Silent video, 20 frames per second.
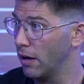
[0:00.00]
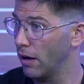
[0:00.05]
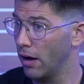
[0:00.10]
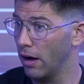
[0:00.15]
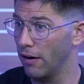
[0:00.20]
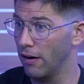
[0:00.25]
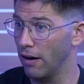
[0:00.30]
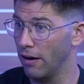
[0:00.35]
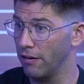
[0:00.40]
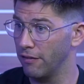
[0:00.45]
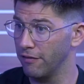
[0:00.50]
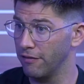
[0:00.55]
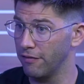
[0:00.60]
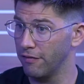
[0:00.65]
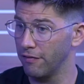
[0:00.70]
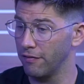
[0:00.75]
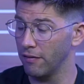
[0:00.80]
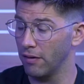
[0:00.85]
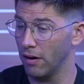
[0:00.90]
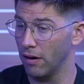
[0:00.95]

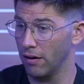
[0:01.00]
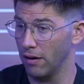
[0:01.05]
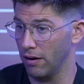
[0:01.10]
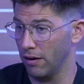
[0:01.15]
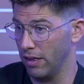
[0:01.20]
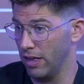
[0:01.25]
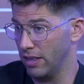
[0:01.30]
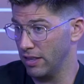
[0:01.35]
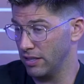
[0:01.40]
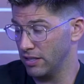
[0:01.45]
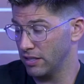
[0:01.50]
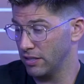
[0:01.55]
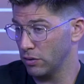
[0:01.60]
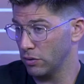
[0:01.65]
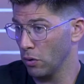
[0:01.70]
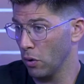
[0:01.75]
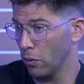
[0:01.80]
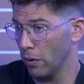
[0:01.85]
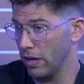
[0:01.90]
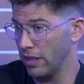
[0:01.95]
in the
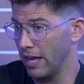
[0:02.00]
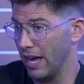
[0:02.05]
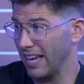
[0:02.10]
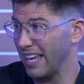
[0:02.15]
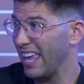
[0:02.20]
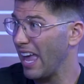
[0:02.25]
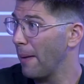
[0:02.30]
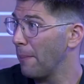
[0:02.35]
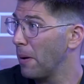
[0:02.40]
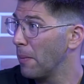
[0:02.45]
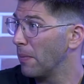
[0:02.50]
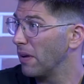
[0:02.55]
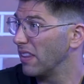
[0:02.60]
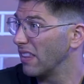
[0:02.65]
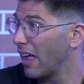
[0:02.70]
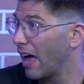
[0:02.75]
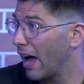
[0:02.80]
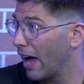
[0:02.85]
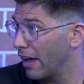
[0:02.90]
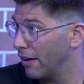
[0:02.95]
story that kept him
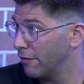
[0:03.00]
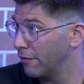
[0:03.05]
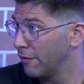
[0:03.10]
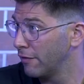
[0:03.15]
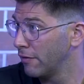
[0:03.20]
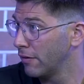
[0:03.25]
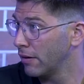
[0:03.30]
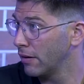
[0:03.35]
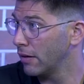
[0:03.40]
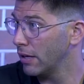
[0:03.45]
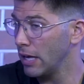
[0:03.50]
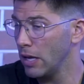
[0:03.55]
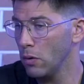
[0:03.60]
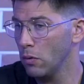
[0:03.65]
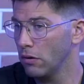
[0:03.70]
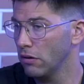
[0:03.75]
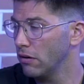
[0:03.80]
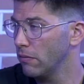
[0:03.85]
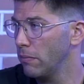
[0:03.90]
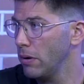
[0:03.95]
alive. Right, they
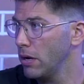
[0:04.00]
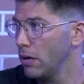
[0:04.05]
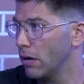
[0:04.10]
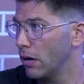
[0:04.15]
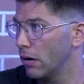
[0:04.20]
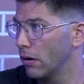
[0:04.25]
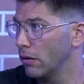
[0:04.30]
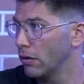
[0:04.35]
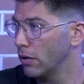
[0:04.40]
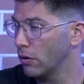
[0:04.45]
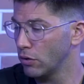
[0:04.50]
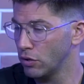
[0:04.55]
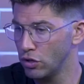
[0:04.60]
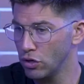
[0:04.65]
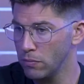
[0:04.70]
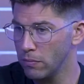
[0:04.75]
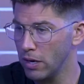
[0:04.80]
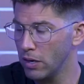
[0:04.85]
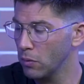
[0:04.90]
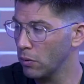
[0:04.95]
disobeyed. There were
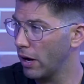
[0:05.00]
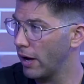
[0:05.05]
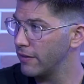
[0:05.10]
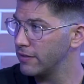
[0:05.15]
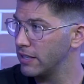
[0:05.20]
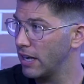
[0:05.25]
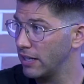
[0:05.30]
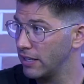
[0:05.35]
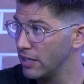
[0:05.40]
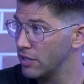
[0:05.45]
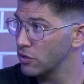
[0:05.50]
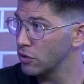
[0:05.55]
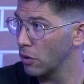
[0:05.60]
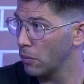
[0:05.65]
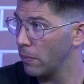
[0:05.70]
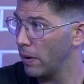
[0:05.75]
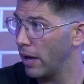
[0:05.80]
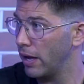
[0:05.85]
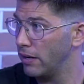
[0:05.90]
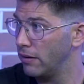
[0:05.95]
two midwives that
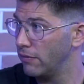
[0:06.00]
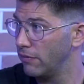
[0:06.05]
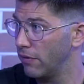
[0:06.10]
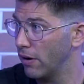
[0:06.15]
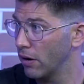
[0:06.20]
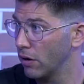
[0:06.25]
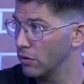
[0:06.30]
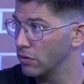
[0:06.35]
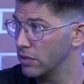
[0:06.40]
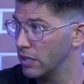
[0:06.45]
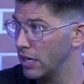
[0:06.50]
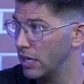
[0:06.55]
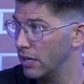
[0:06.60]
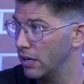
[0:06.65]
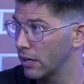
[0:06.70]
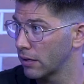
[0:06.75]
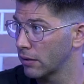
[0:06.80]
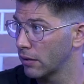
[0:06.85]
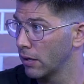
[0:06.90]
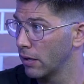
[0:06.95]
disobeyed Pharaoh's
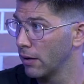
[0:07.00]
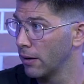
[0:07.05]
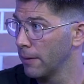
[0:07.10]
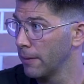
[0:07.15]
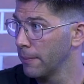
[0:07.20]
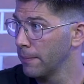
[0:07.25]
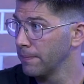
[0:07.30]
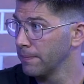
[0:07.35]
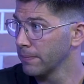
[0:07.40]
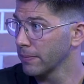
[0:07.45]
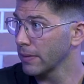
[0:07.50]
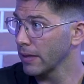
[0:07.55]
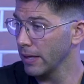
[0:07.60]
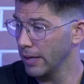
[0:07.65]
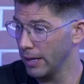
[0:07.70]
edict. Well, even his mom too.